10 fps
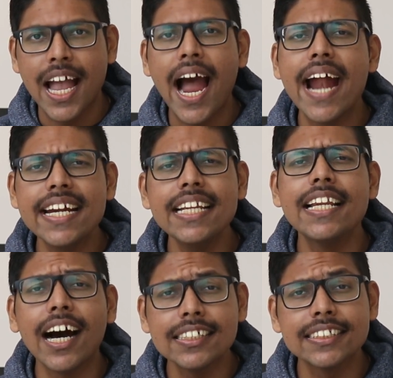I did a
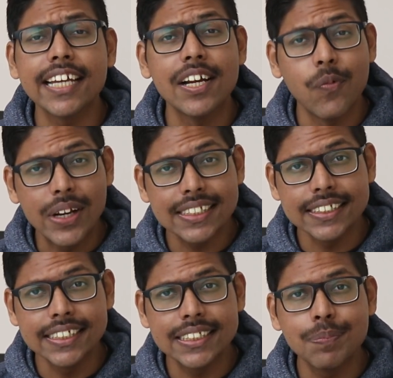large-scale
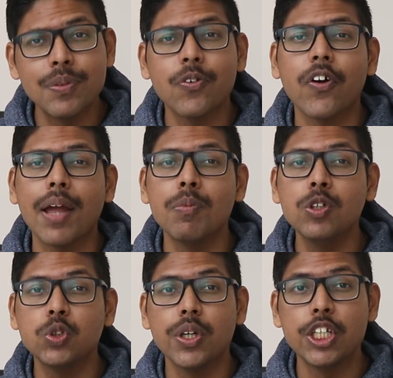research before I
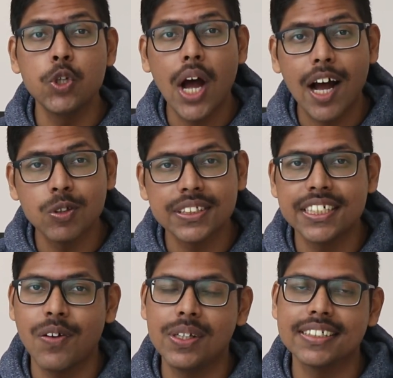moved to a new house
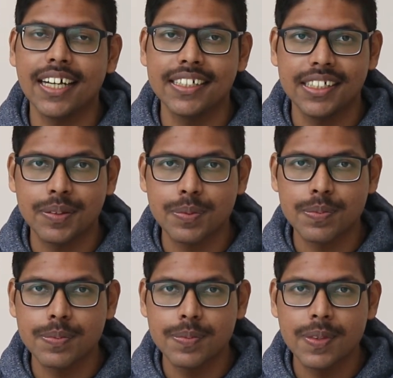here in Sarnia.
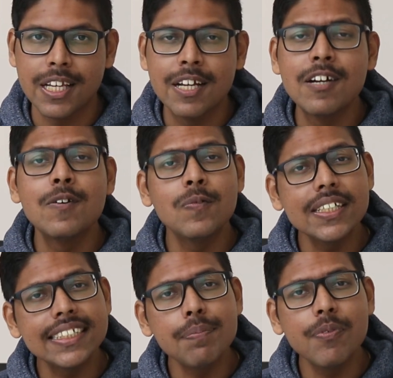
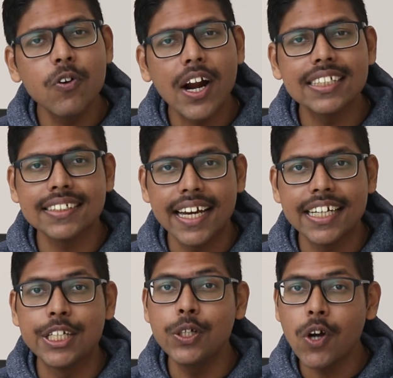Firstly, before I signed
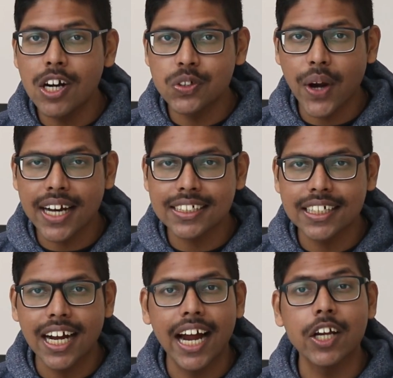a new contract,
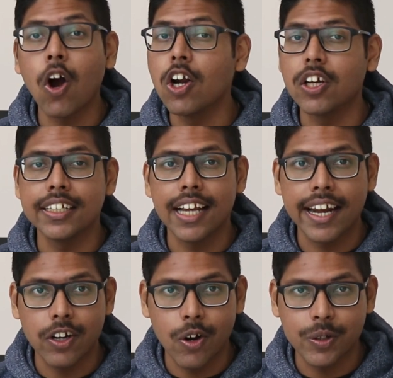I called on the
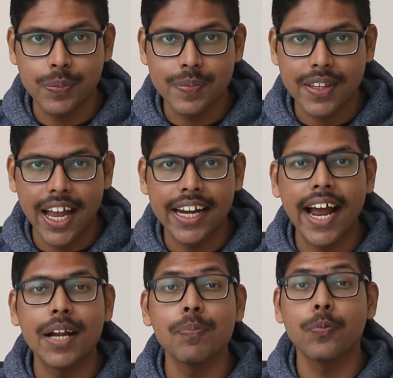landlord and
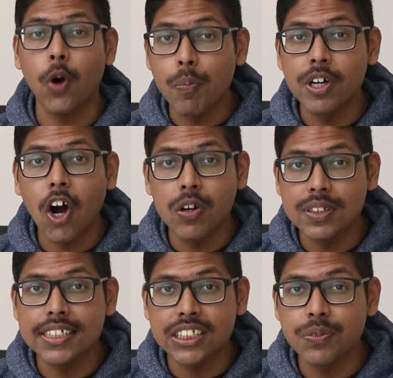had a proper
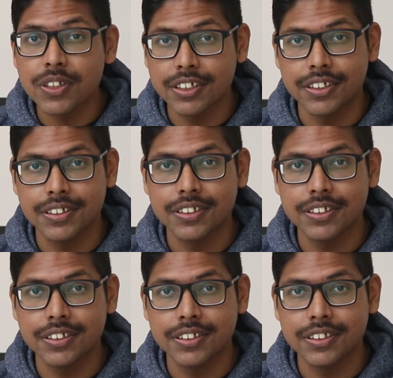conversation with her.